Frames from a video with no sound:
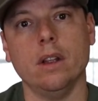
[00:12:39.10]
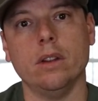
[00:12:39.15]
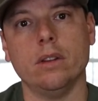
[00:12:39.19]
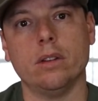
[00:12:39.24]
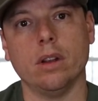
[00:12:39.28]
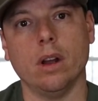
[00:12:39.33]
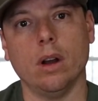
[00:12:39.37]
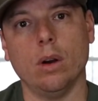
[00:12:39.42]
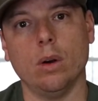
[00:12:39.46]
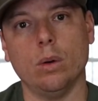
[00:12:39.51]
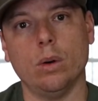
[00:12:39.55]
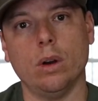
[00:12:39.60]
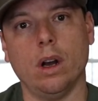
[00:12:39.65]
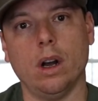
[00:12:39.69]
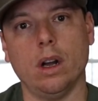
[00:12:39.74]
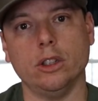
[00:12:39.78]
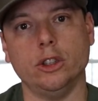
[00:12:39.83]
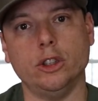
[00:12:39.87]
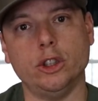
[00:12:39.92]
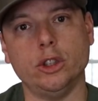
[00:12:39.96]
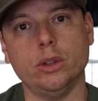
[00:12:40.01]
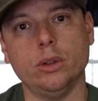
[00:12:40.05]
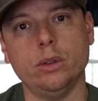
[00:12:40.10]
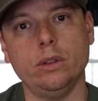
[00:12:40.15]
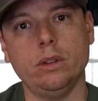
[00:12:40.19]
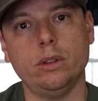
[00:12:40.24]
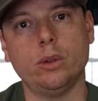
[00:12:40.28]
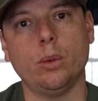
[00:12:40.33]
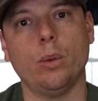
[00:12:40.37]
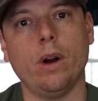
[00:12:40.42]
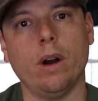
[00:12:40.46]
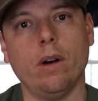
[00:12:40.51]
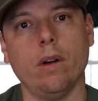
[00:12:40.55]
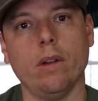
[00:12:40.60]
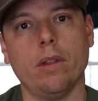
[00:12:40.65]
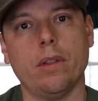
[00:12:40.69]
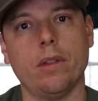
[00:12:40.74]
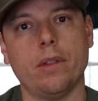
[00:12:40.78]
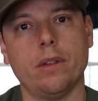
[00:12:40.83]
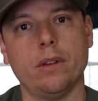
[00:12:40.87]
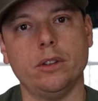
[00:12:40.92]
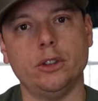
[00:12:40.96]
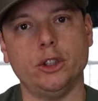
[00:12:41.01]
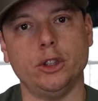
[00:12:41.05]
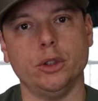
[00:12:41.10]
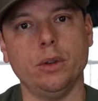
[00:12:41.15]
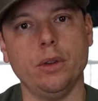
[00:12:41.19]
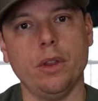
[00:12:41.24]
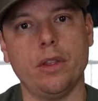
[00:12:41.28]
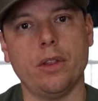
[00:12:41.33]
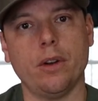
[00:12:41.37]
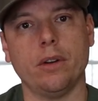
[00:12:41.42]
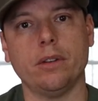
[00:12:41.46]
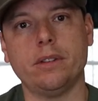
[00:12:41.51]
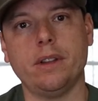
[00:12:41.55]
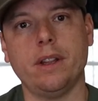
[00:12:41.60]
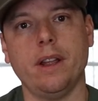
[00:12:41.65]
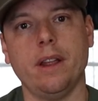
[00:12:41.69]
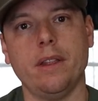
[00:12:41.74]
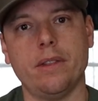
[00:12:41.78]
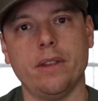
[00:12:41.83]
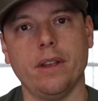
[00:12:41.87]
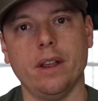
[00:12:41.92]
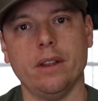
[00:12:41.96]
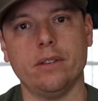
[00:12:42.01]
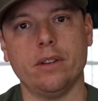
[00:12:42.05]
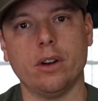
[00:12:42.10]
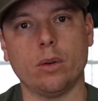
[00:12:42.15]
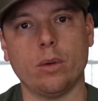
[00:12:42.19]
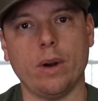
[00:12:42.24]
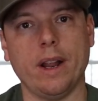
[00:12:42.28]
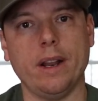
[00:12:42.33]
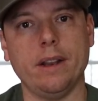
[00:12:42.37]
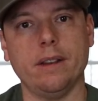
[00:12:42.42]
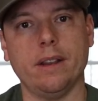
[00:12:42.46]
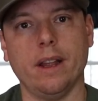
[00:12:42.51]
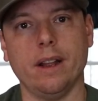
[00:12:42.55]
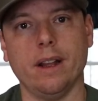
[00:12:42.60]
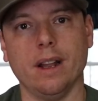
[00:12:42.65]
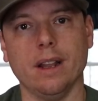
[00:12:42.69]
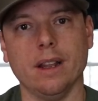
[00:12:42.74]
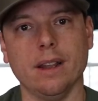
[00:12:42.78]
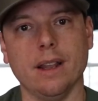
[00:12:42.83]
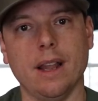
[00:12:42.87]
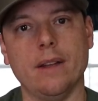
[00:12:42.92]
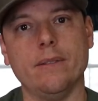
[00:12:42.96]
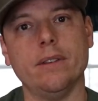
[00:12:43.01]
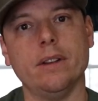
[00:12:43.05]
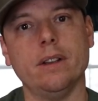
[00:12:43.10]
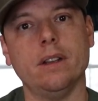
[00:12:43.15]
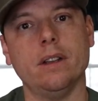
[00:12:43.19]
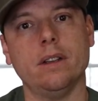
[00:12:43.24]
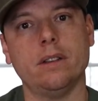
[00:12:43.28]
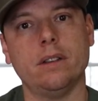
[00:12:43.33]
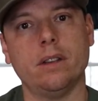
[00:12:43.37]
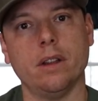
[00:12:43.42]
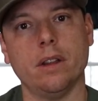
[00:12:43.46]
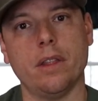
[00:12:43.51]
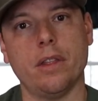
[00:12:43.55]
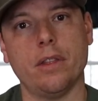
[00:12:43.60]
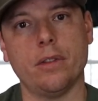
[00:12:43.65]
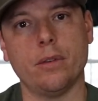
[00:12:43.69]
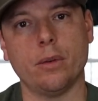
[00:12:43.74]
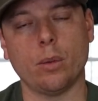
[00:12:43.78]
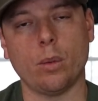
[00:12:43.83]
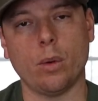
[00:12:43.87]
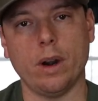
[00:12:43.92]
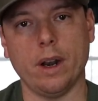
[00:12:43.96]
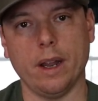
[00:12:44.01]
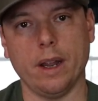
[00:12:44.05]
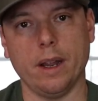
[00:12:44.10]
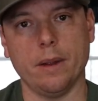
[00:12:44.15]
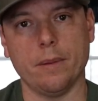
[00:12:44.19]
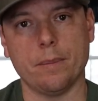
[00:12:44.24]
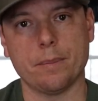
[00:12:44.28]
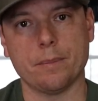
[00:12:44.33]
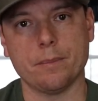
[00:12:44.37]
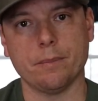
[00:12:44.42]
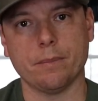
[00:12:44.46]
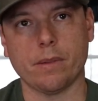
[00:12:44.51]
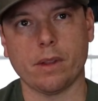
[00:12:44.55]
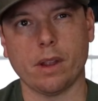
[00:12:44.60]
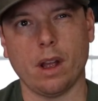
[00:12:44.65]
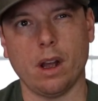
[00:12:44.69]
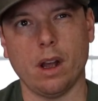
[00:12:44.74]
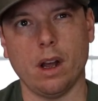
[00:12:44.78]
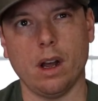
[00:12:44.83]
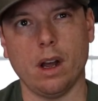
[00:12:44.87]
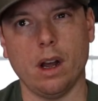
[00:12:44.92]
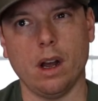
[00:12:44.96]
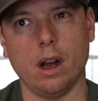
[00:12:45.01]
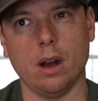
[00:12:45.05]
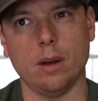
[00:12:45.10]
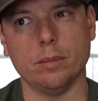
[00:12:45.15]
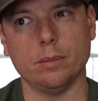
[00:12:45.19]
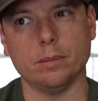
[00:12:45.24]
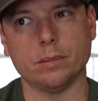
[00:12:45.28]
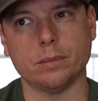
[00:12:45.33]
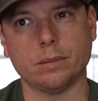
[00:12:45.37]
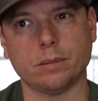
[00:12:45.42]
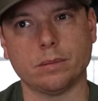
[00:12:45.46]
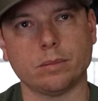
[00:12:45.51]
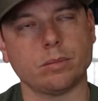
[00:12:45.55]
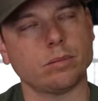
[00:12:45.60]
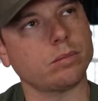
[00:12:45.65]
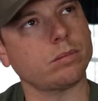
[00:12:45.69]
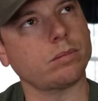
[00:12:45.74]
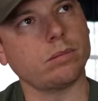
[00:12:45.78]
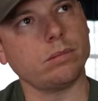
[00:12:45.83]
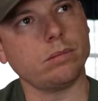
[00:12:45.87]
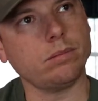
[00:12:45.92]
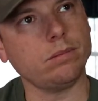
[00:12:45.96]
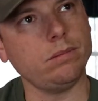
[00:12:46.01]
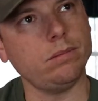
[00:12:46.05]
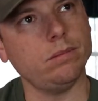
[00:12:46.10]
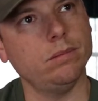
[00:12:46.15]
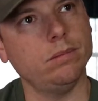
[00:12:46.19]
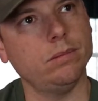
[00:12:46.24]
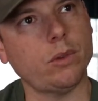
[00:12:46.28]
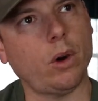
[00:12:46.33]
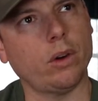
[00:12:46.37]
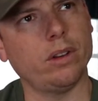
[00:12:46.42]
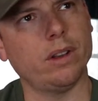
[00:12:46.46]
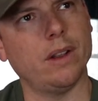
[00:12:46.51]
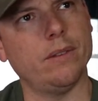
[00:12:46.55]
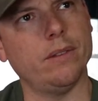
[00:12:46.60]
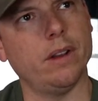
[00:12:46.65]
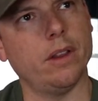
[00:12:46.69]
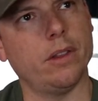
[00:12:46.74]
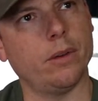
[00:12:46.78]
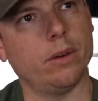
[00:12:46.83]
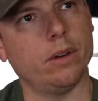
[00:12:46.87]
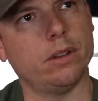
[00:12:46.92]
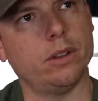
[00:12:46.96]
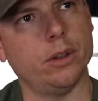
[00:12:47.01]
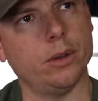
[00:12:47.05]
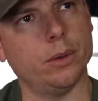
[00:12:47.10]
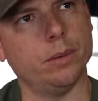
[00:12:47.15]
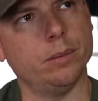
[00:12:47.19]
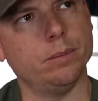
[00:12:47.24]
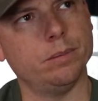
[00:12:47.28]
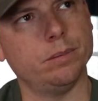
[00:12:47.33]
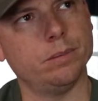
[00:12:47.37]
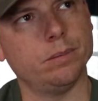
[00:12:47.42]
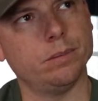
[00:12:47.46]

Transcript: So uh, June twelfth, June thirteenth is a rain date, eleven to three. Um, or eleven to two.